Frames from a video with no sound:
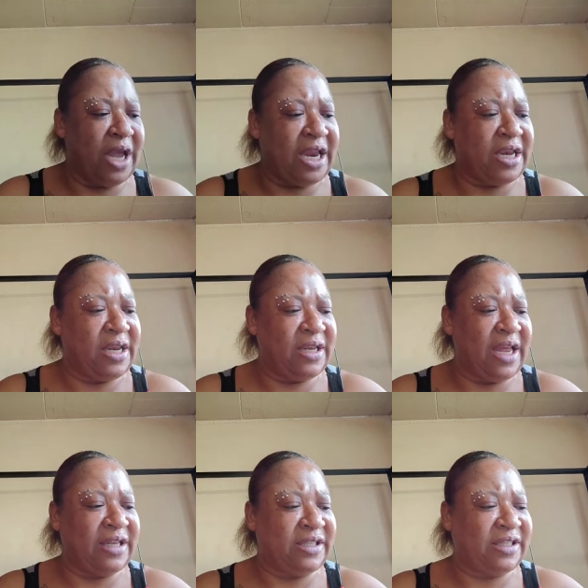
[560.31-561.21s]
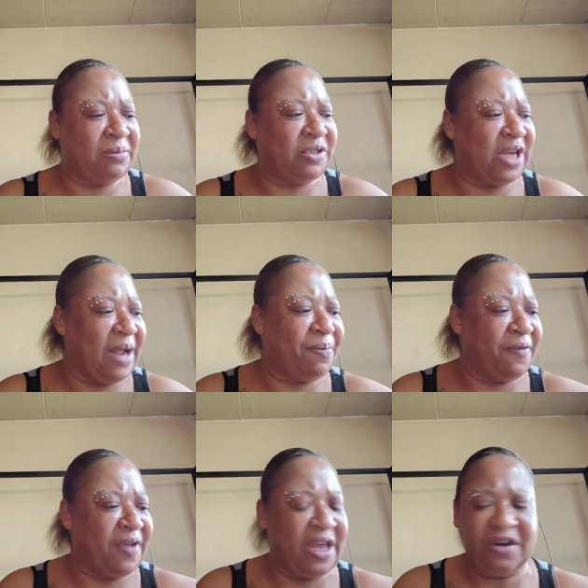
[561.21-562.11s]
in some type
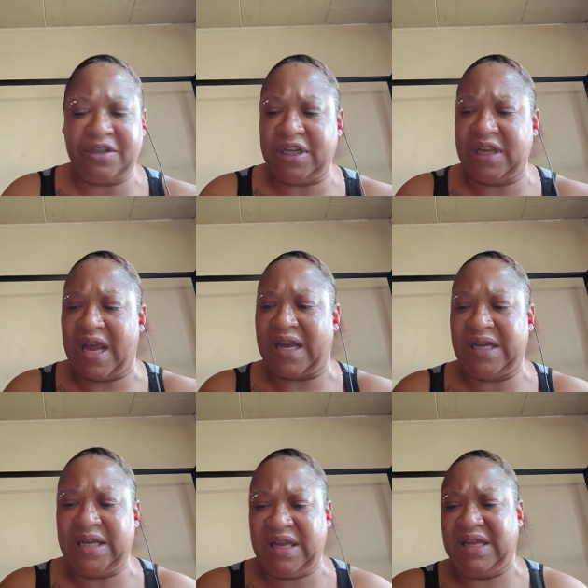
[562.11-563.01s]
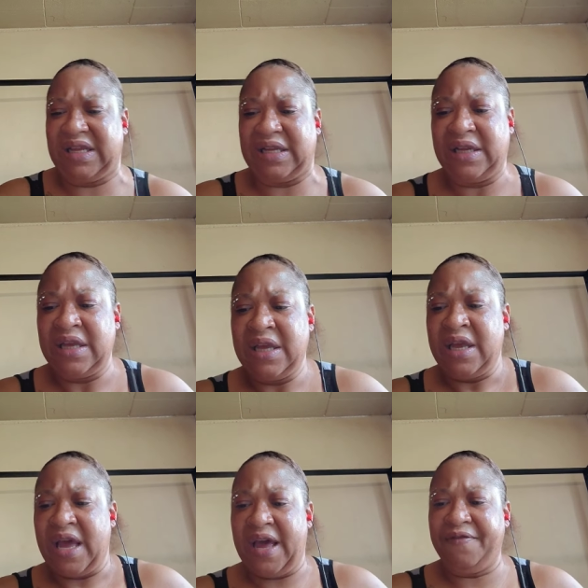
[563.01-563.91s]
of energy like,
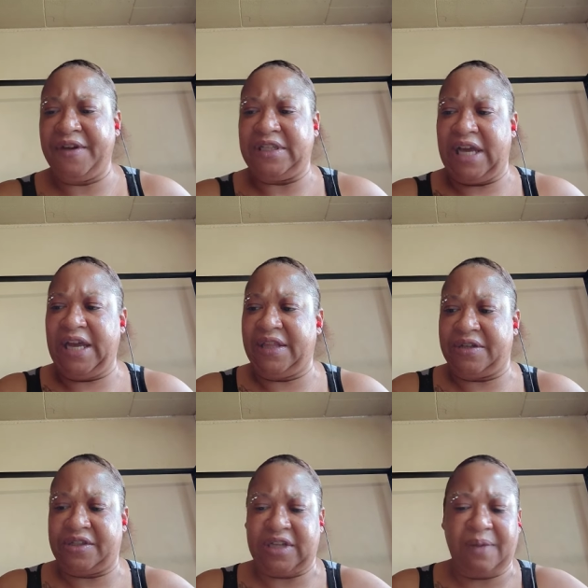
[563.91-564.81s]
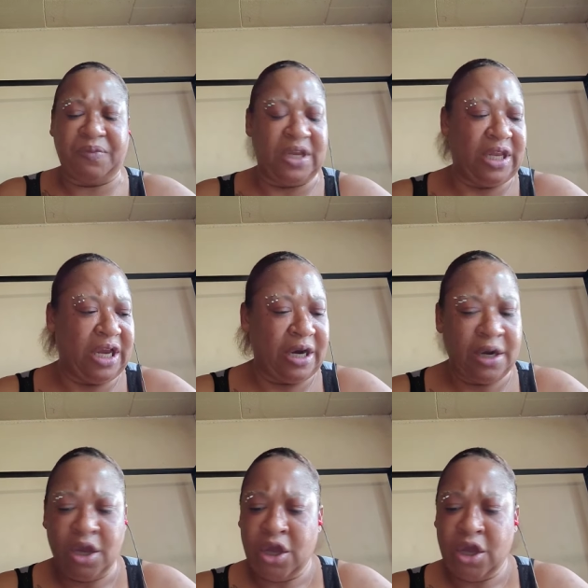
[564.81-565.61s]
every day there's something here.